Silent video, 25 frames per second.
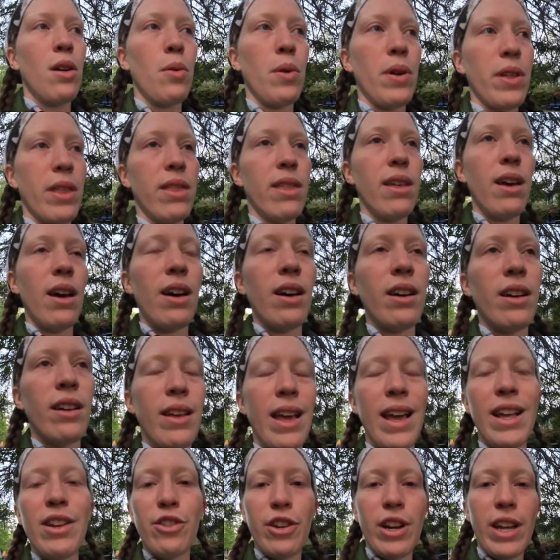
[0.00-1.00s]
with uh,
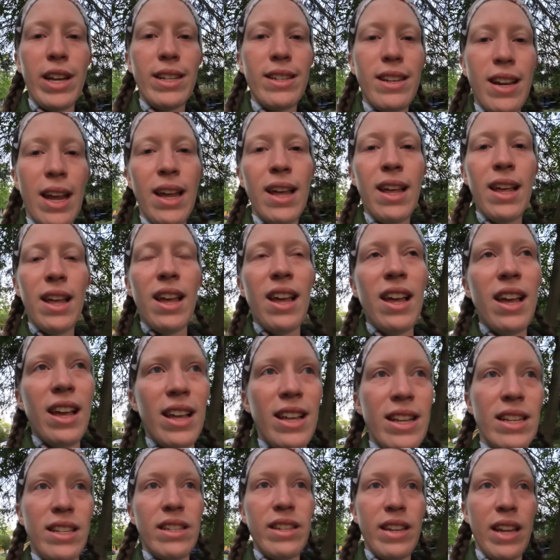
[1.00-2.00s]
internet
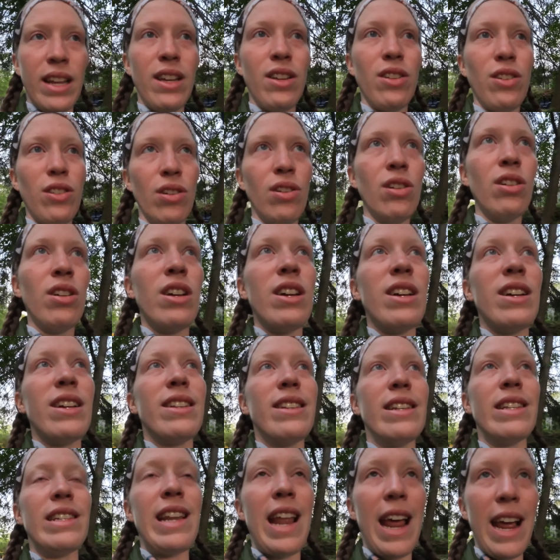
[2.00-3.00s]
until
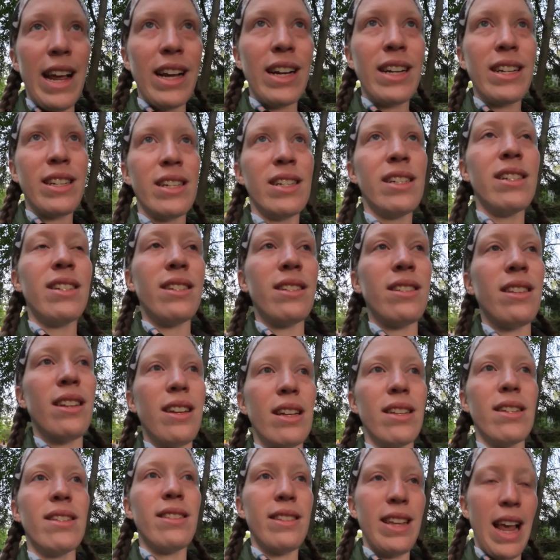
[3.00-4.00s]
next
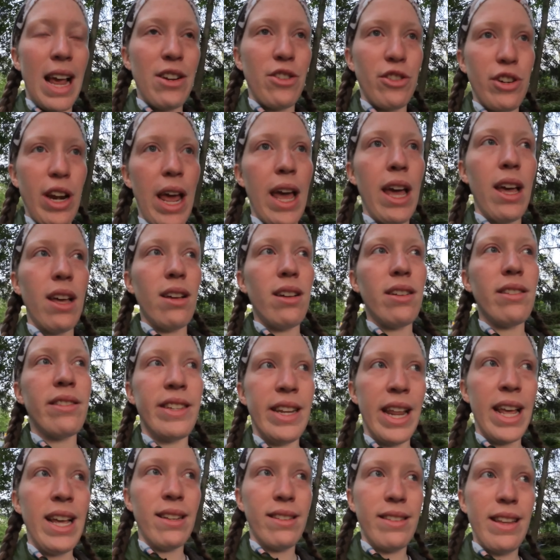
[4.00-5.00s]
Saturday,
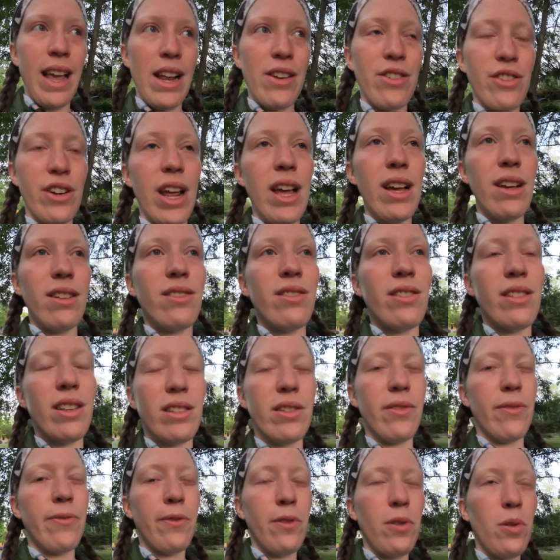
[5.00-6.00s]
and today's Saturday, so
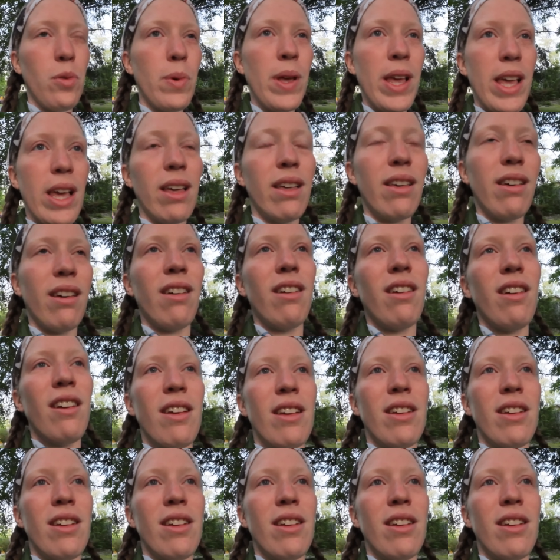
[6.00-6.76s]
that's a full week.